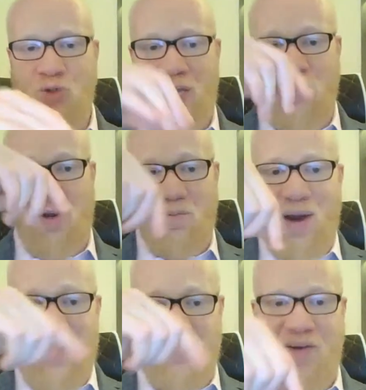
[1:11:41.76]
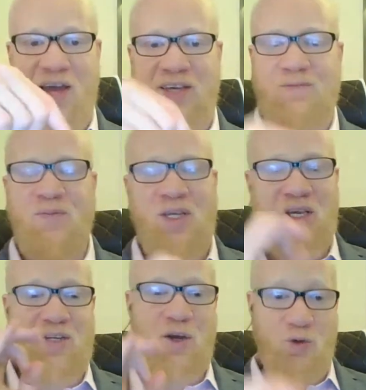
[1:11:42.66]
so that you can modify it.
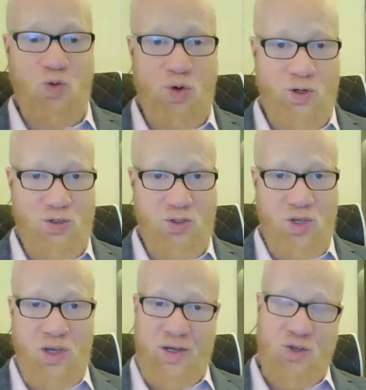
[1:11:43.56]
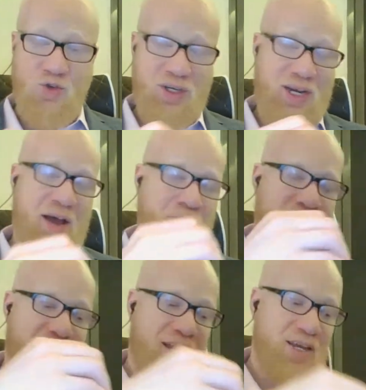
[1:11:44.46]
In other words, you cannot
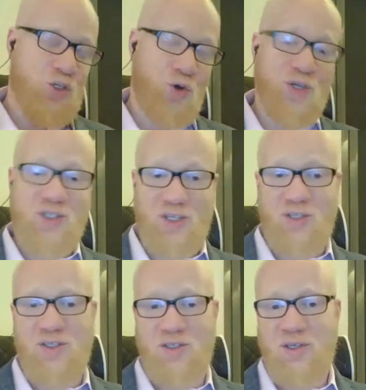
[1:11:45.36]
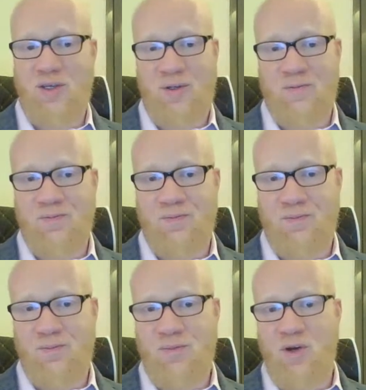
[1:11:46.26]
make any choices
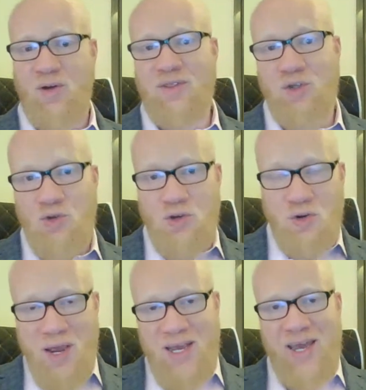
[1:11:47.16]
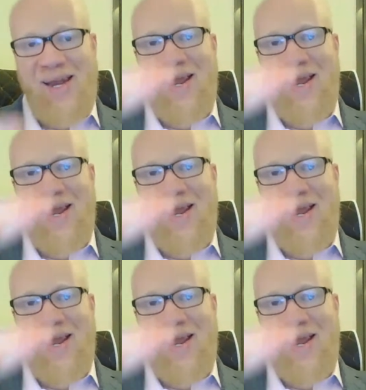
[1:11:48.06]
until you create